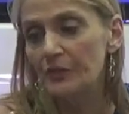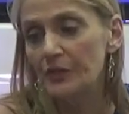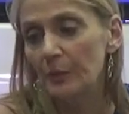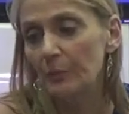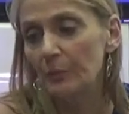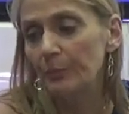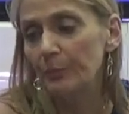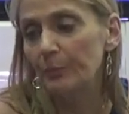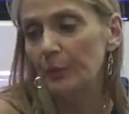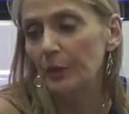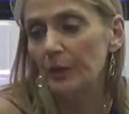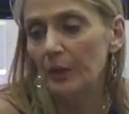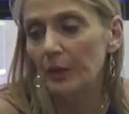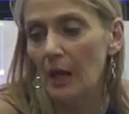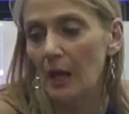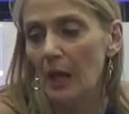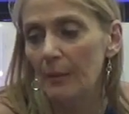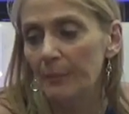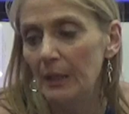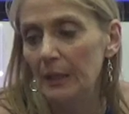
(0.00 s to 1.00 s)
Someone put a
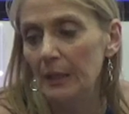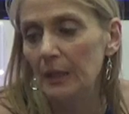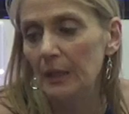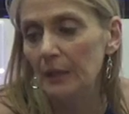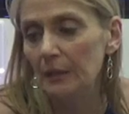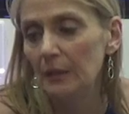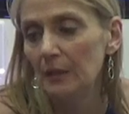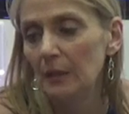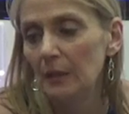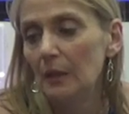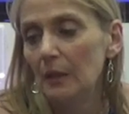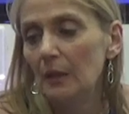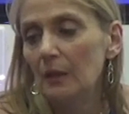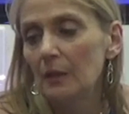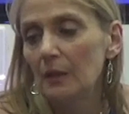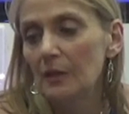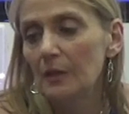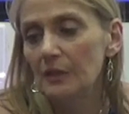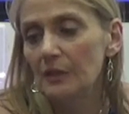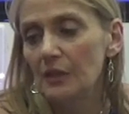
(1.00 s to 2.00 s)
comment in
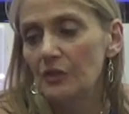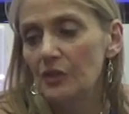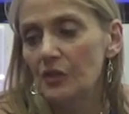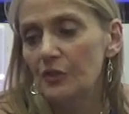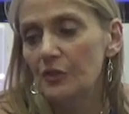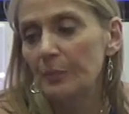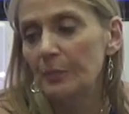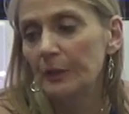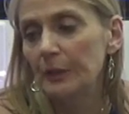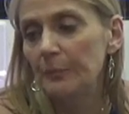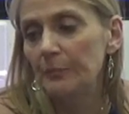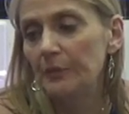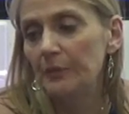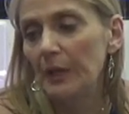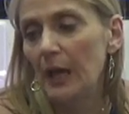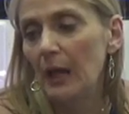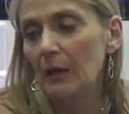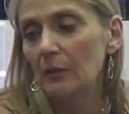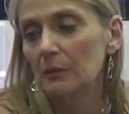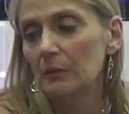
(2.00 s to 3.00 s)
because I just bleeped
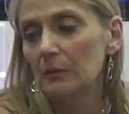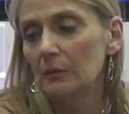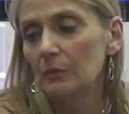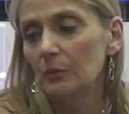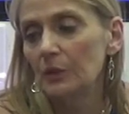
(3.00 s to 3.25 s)
out,